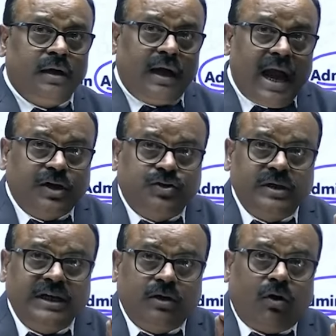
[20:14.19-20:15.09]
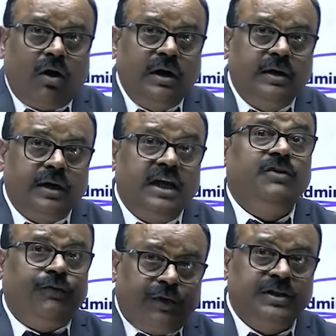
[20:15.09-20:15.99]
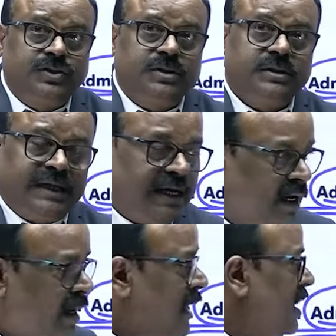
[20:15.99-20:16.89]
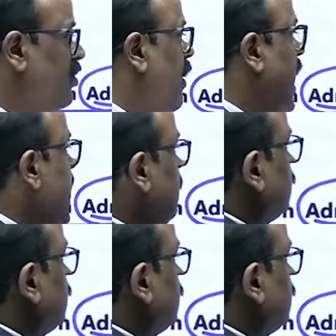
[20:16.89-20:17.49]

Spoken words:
actually called in French there droit